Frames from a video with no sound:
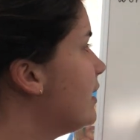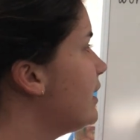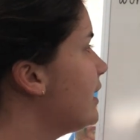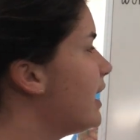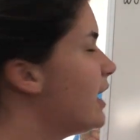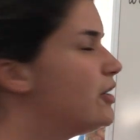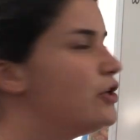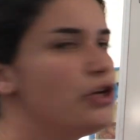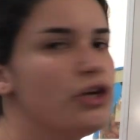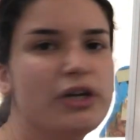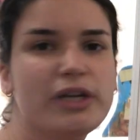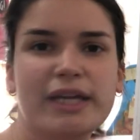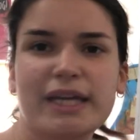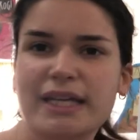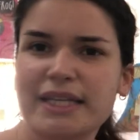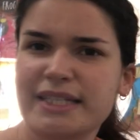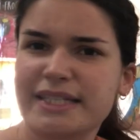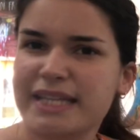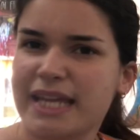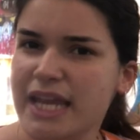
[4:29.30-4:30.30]
Can you
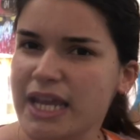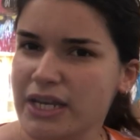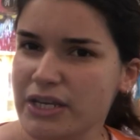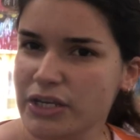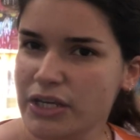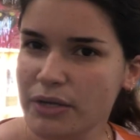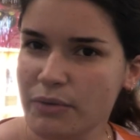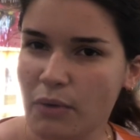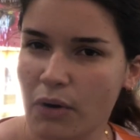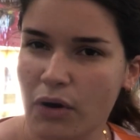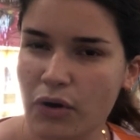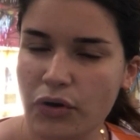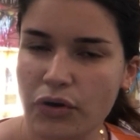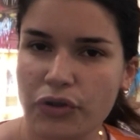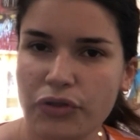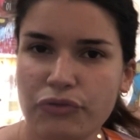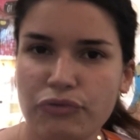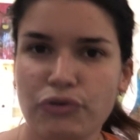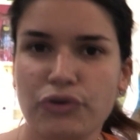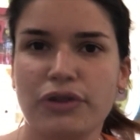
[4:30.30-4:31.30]
continue on
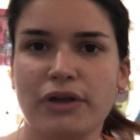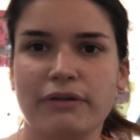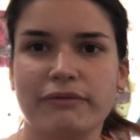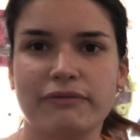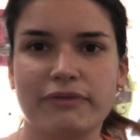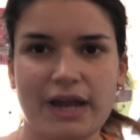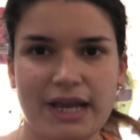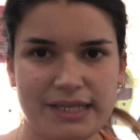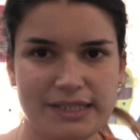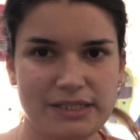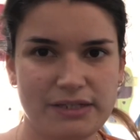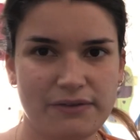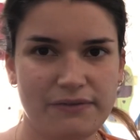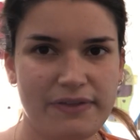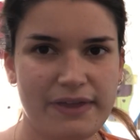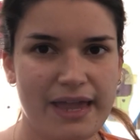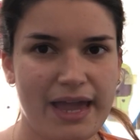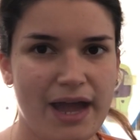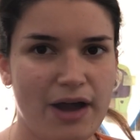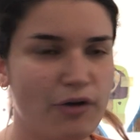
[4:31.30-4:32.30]
through the rest of
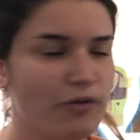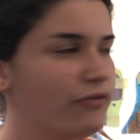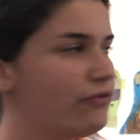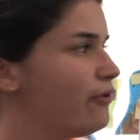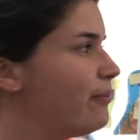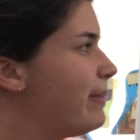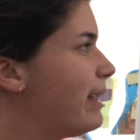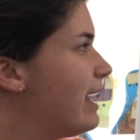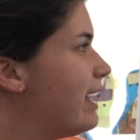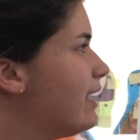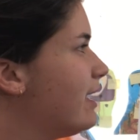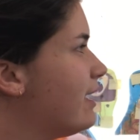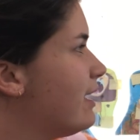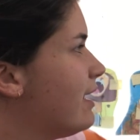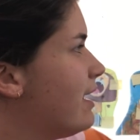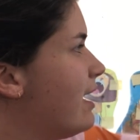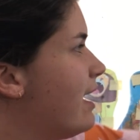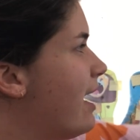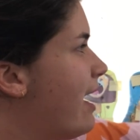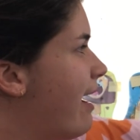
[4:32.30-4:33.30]
the alphabet
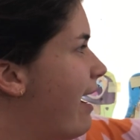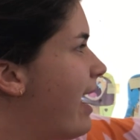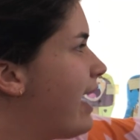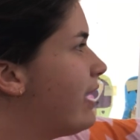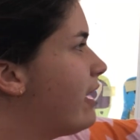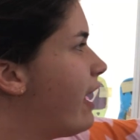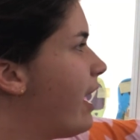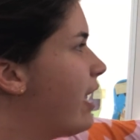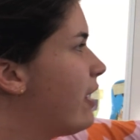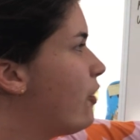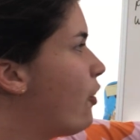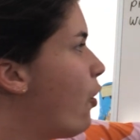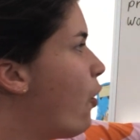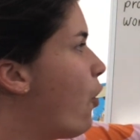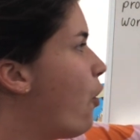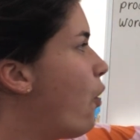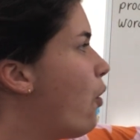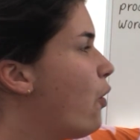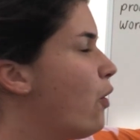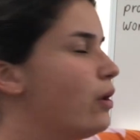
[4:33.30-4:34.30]
and add
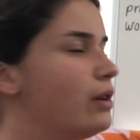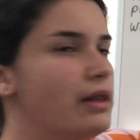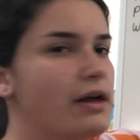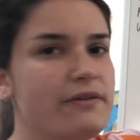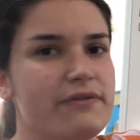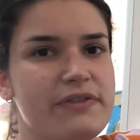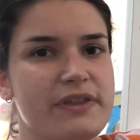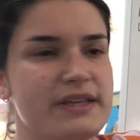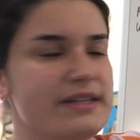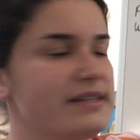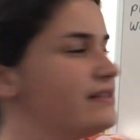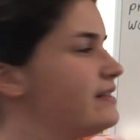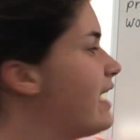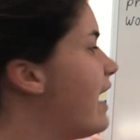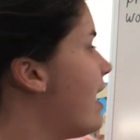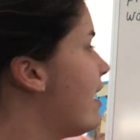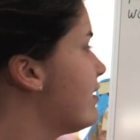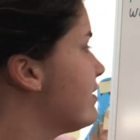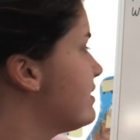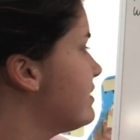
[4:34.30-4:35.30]
all of the
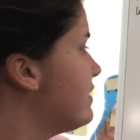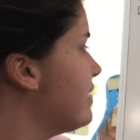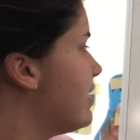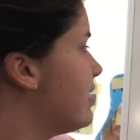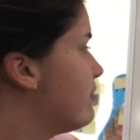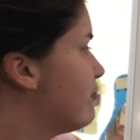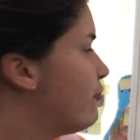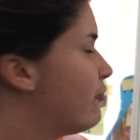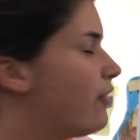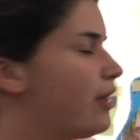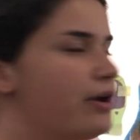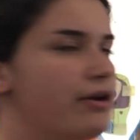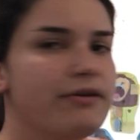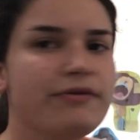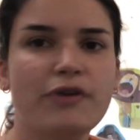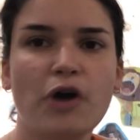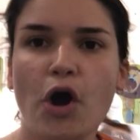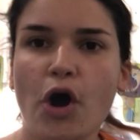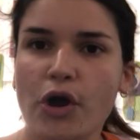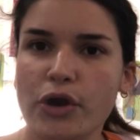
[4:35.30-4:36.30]
sounds in front
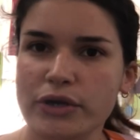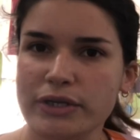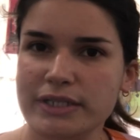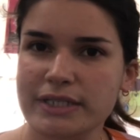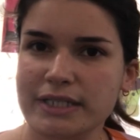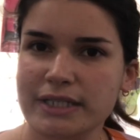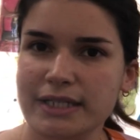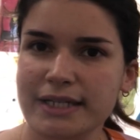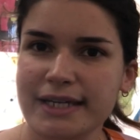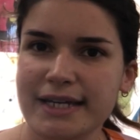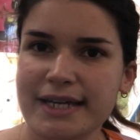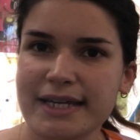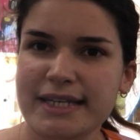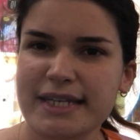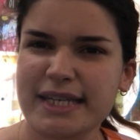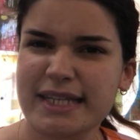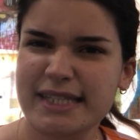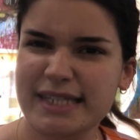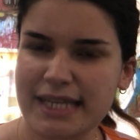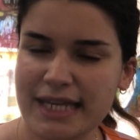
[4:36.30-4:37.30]
of oat
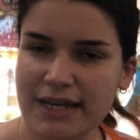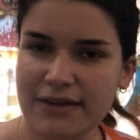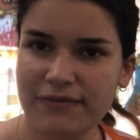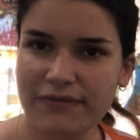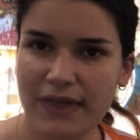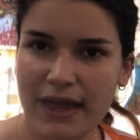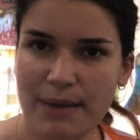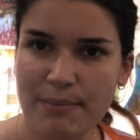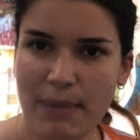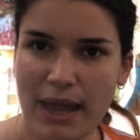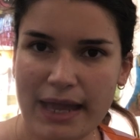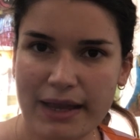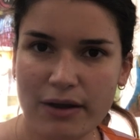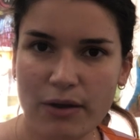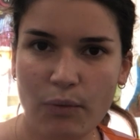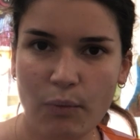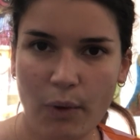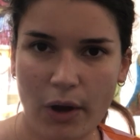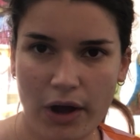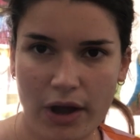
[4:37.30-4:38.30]
to see if they make a
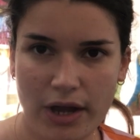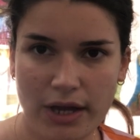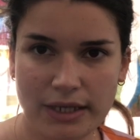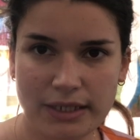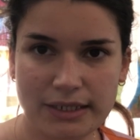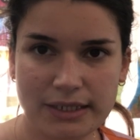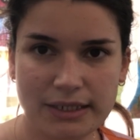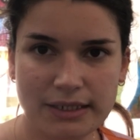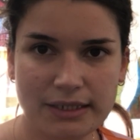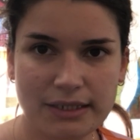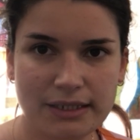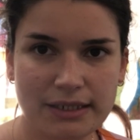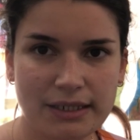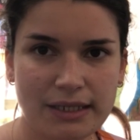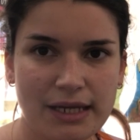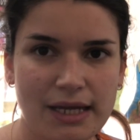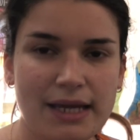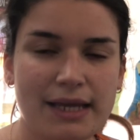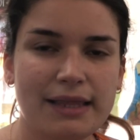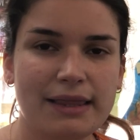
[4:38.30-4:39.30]
word?
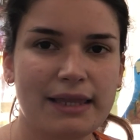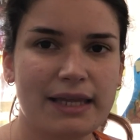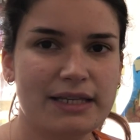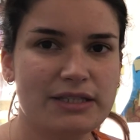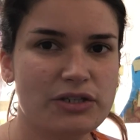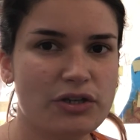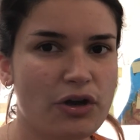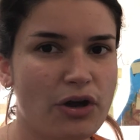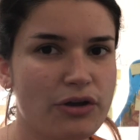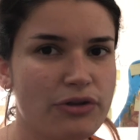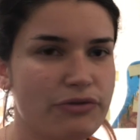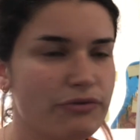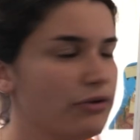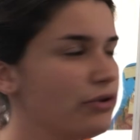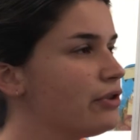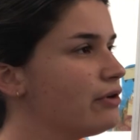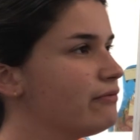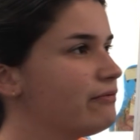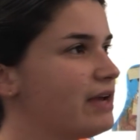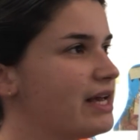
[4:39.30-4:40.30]
Let's go through
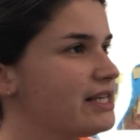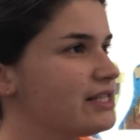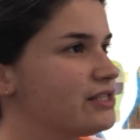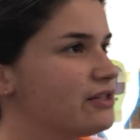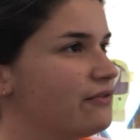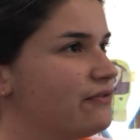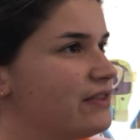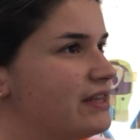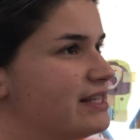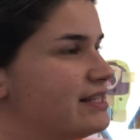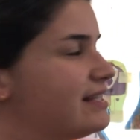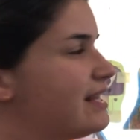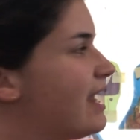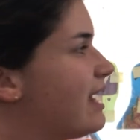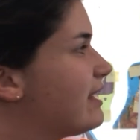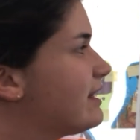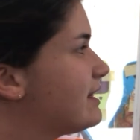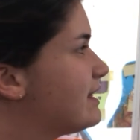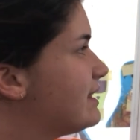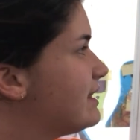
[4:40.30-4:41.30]
the rest of the
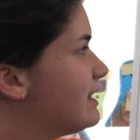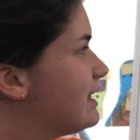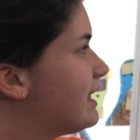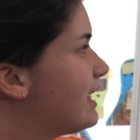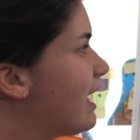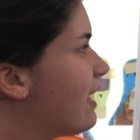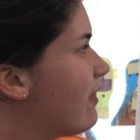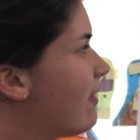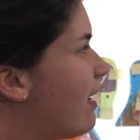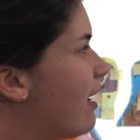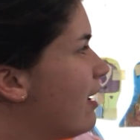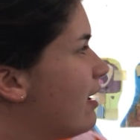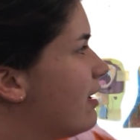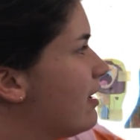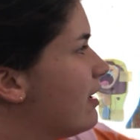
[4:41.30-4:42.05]
sounds together.